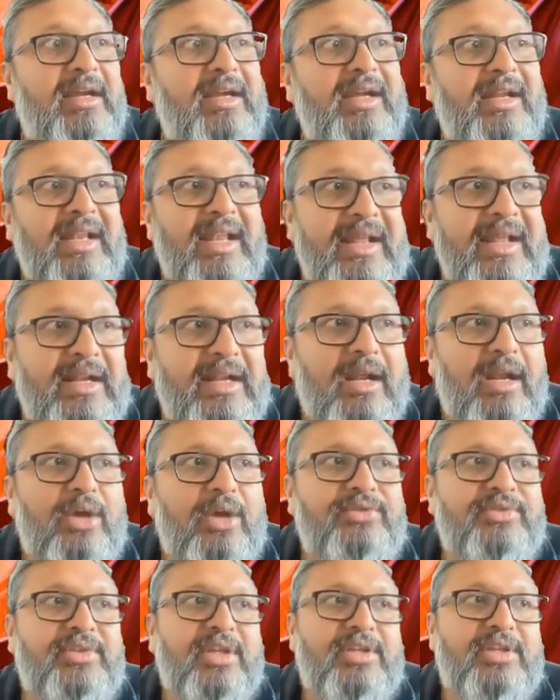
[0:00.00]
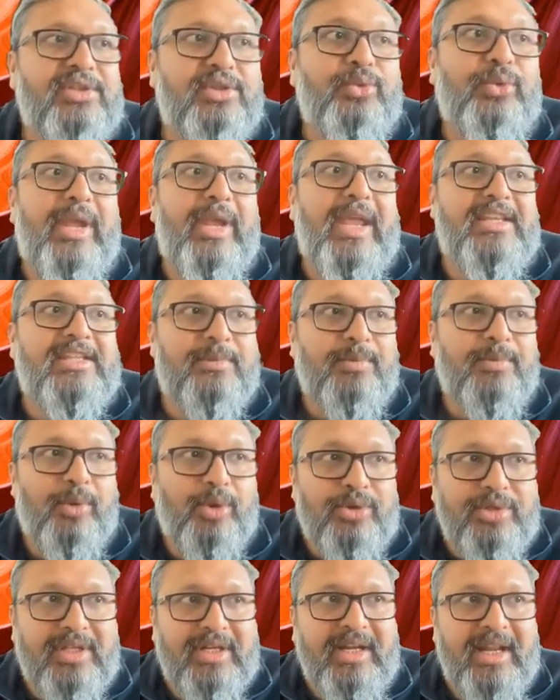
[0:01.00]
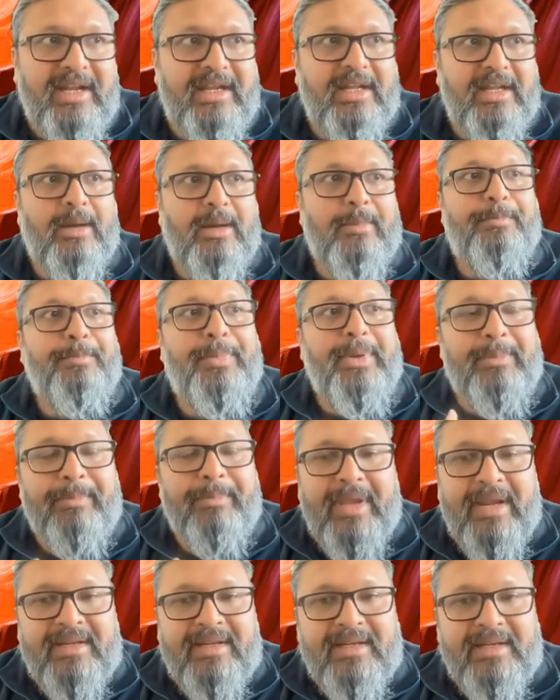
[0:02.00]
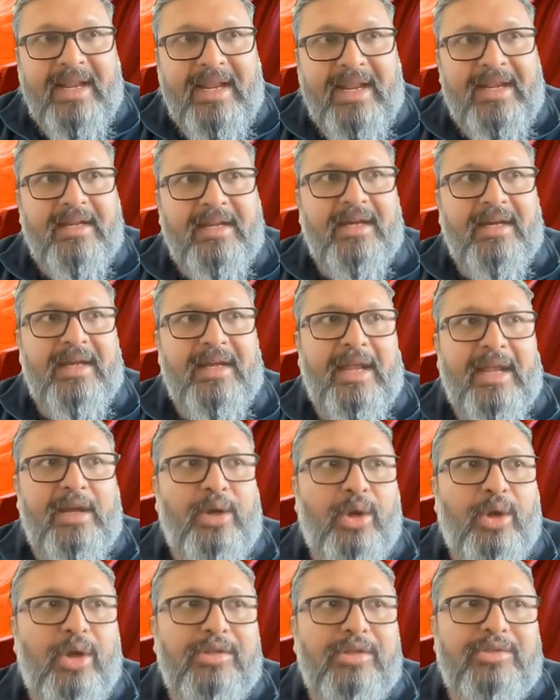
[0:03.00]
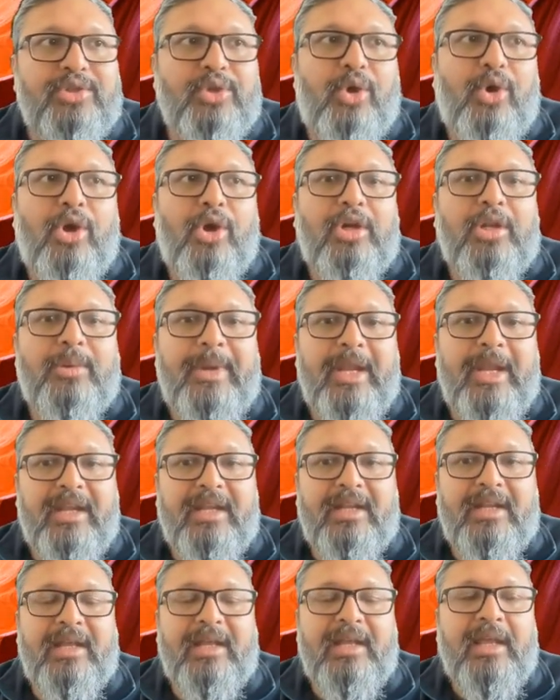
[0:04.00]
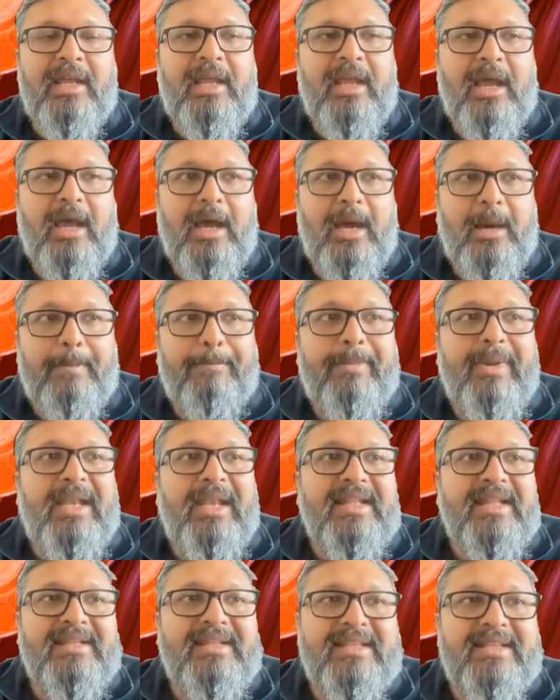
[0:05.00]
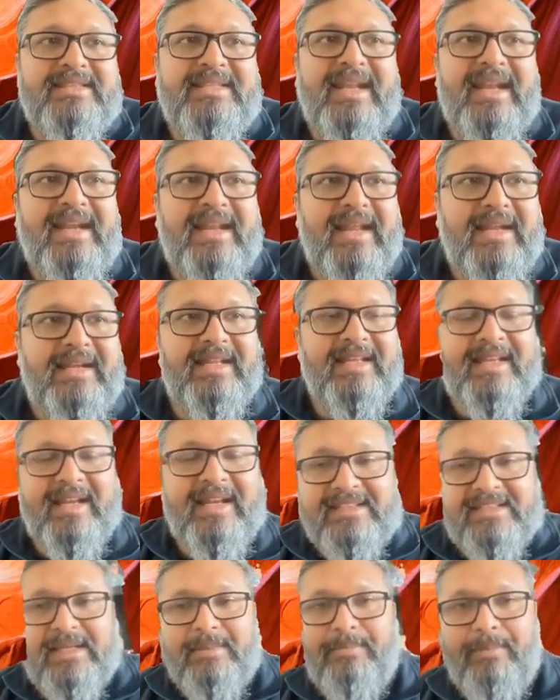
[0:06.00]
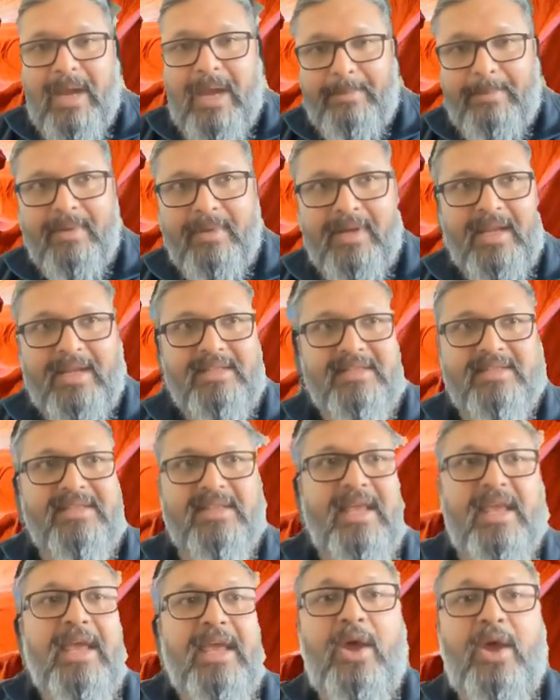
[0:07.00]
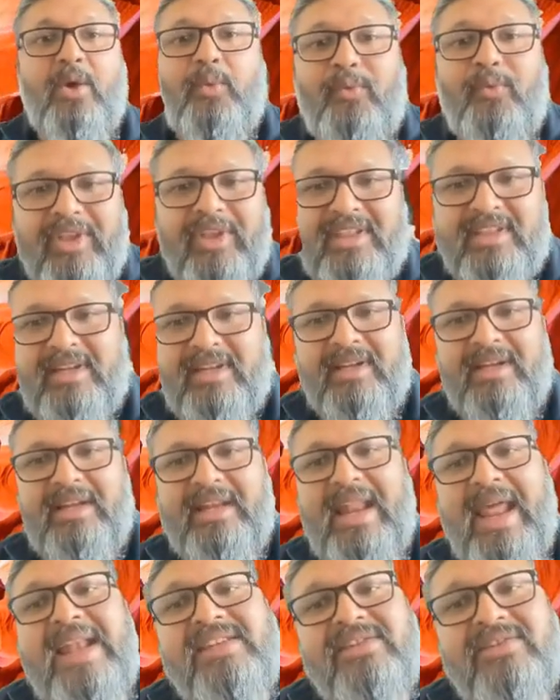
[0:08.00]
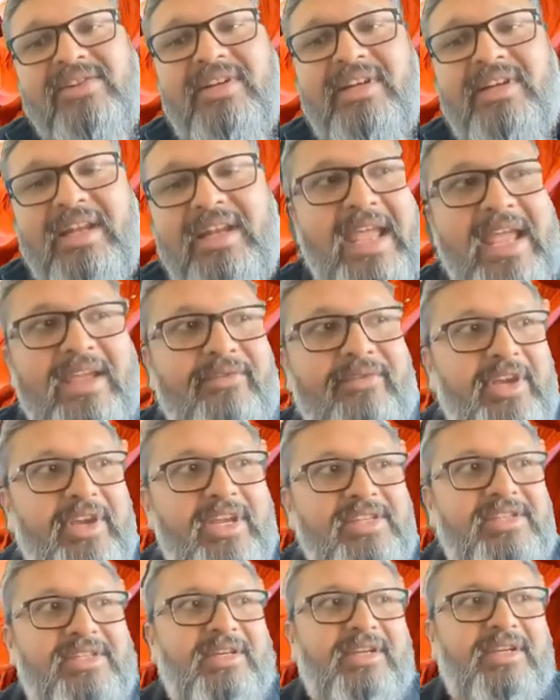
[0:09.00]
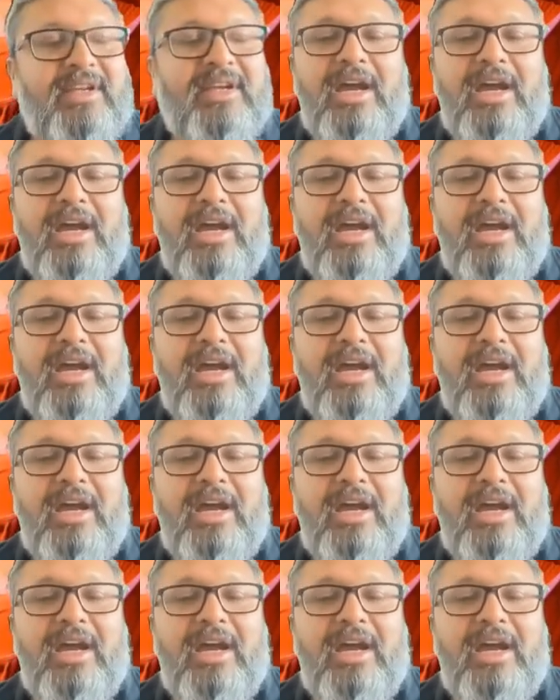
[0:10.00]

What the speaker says: Clear allows us to explore the data, prepare the data, and also automate building this data integration pipelines with natural language